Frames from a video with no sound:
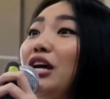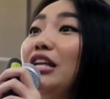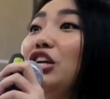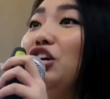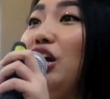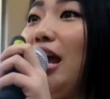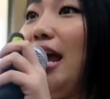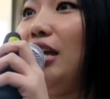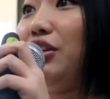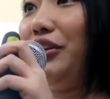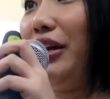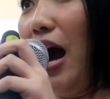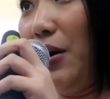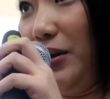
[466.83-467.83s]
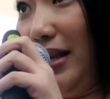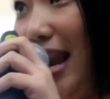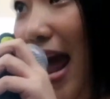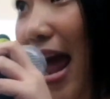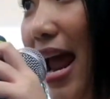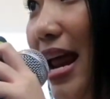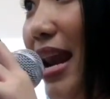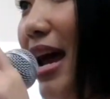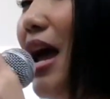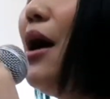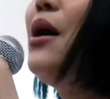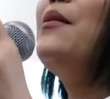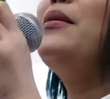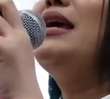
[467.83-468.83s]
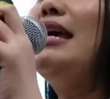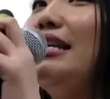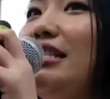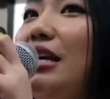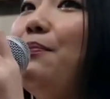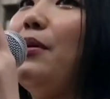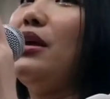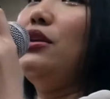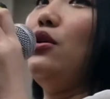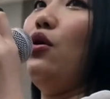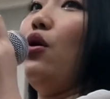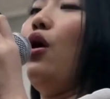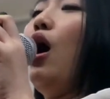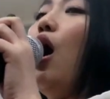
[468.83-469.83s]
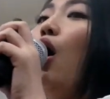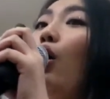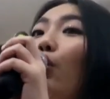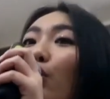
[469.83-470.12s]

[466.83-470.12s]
You can create your outline. Iisipin nyo,